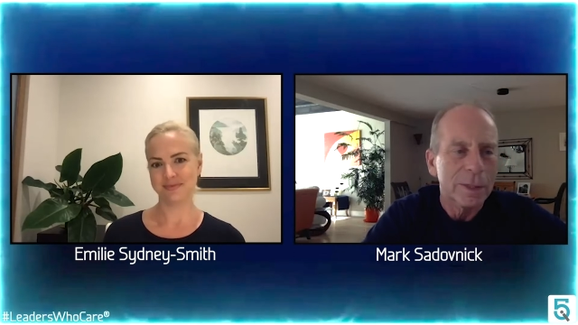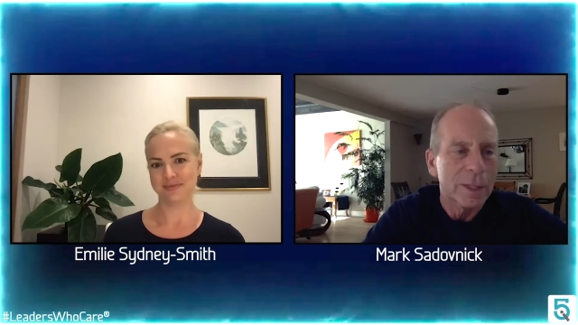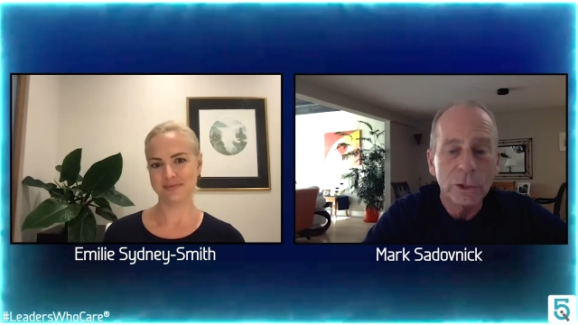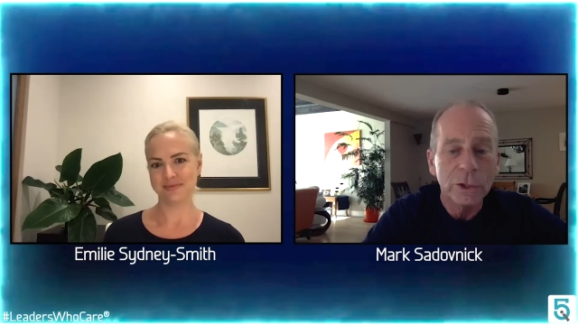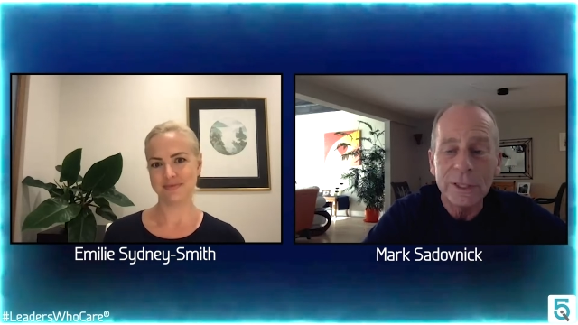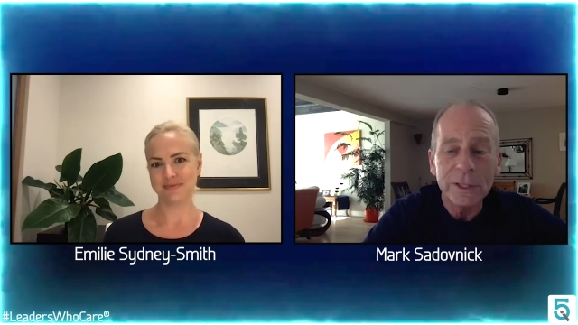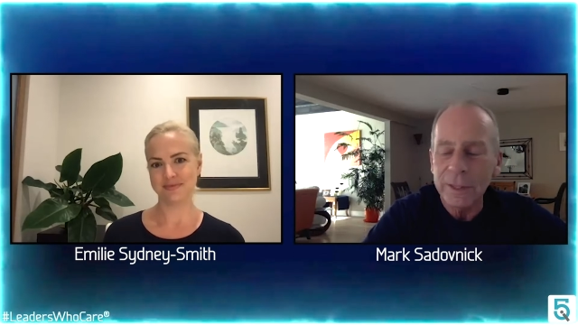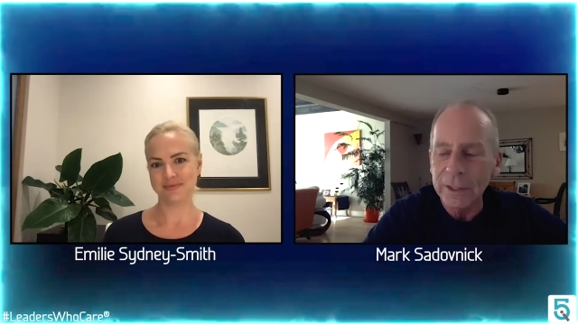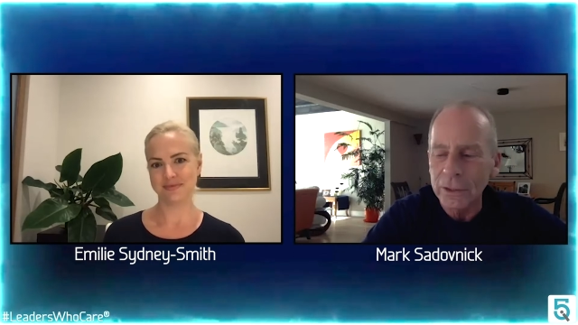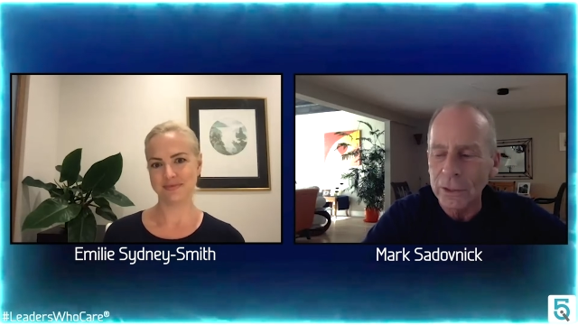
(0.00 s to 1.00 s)
Speaker 1: it's,
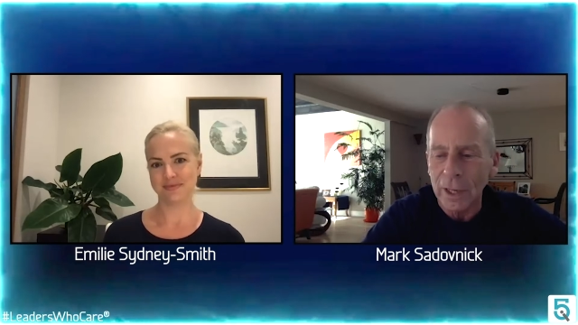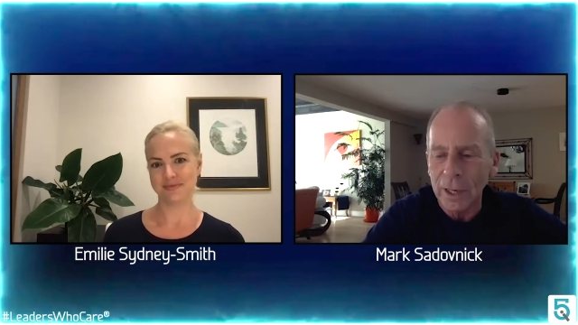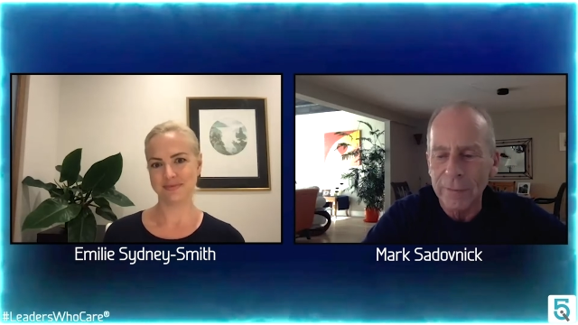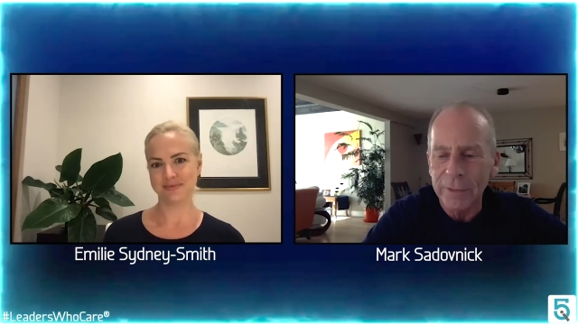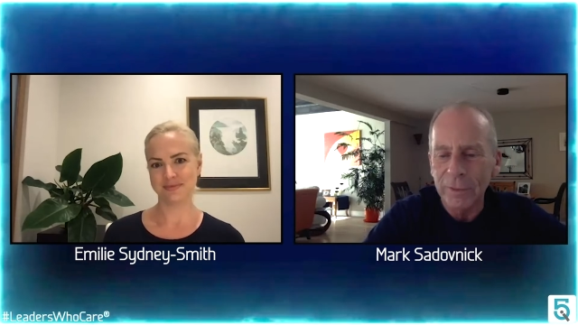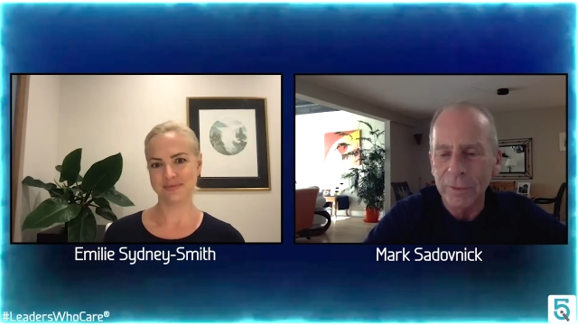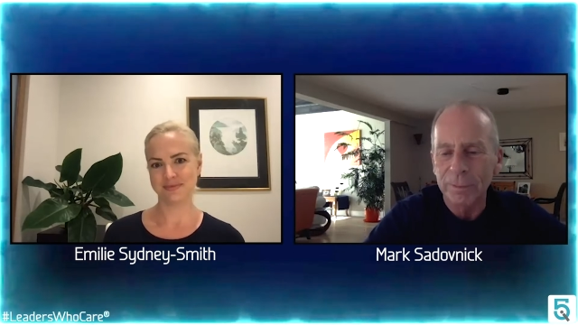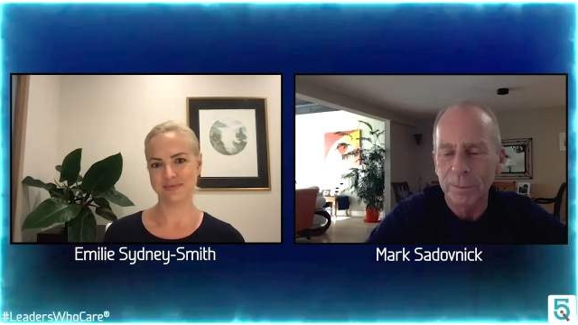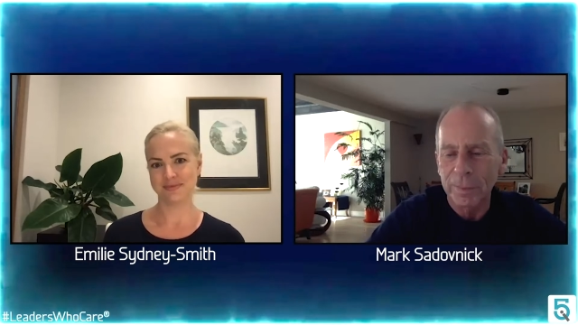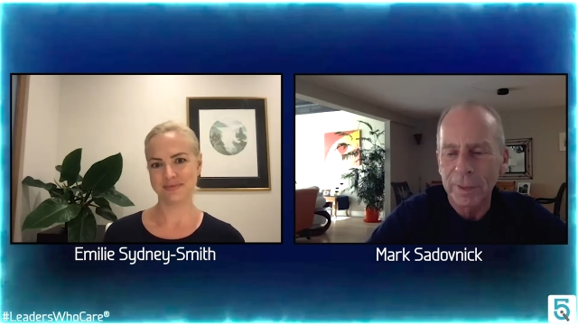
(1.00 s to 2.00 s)
it's, I've
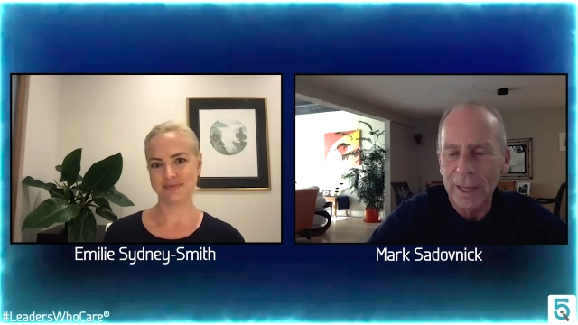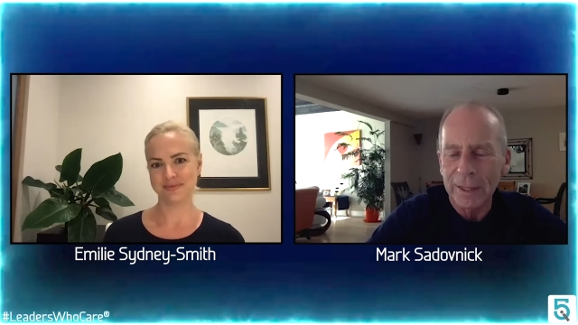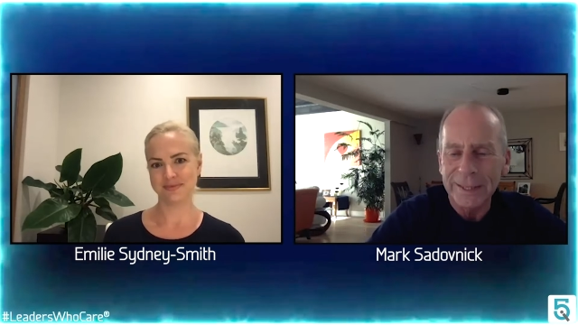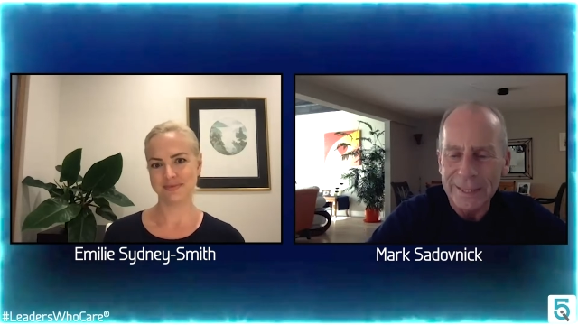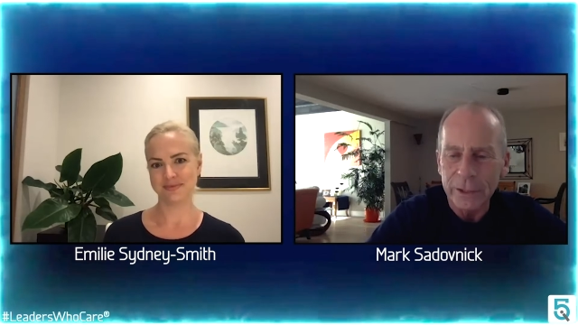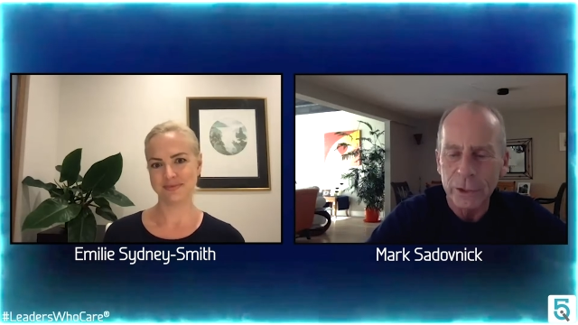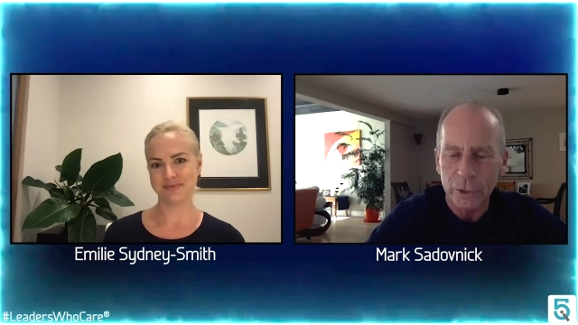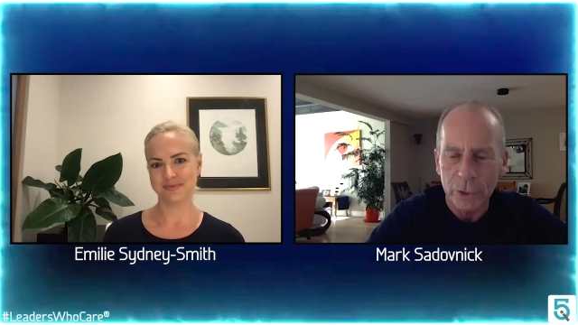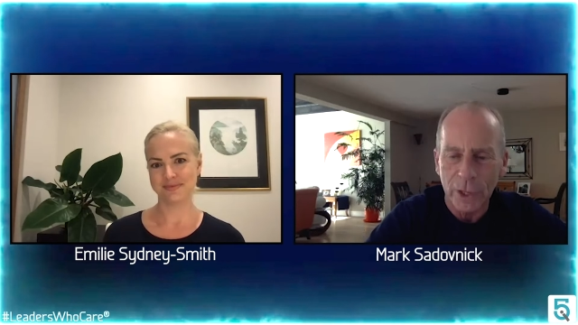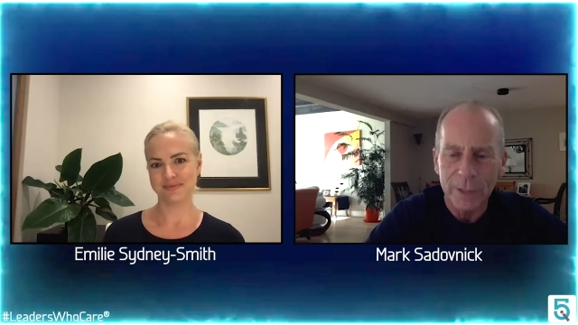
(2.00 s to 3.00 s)
never had an
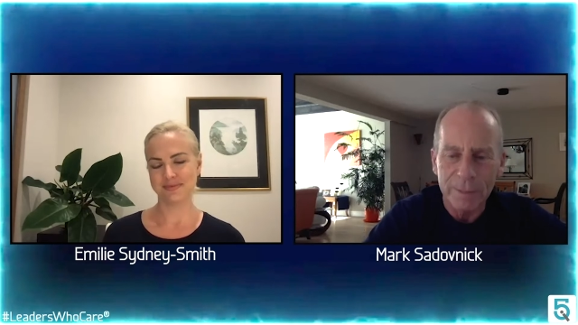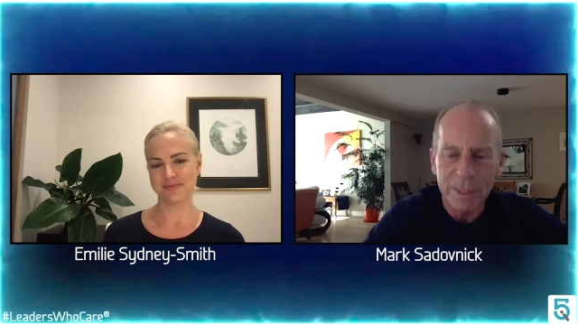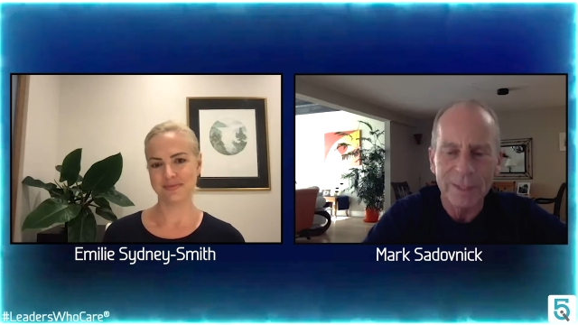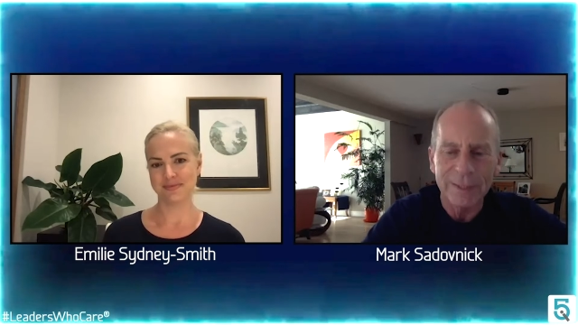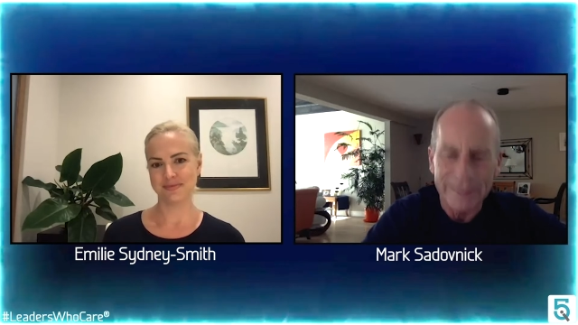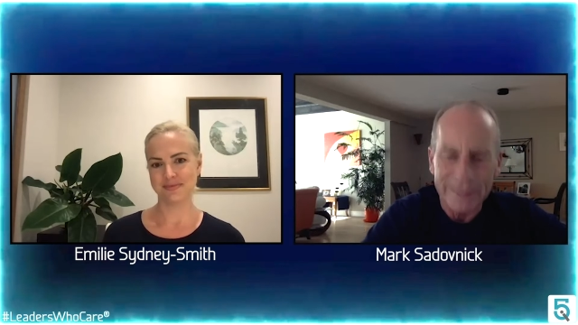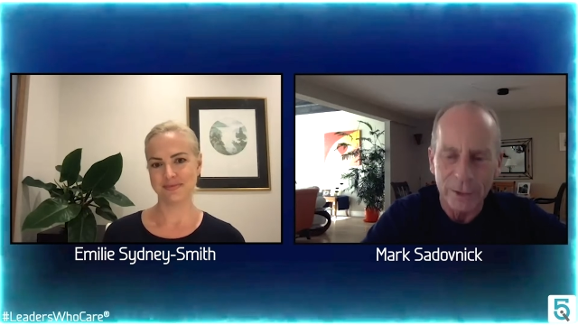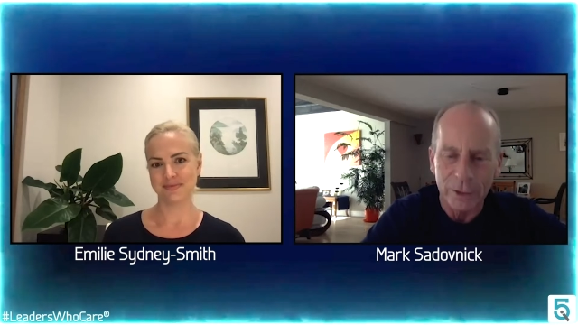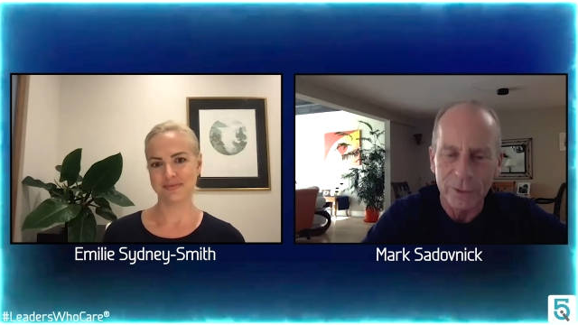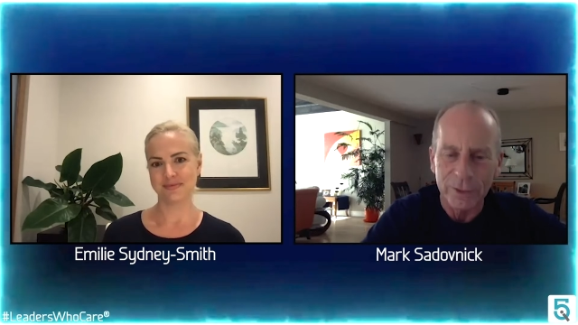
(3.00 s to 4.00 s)
easier time being a
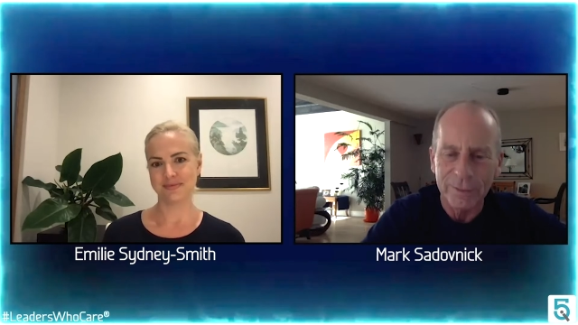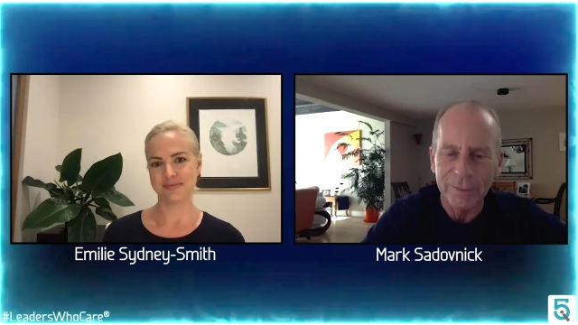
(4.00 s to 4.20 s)
leader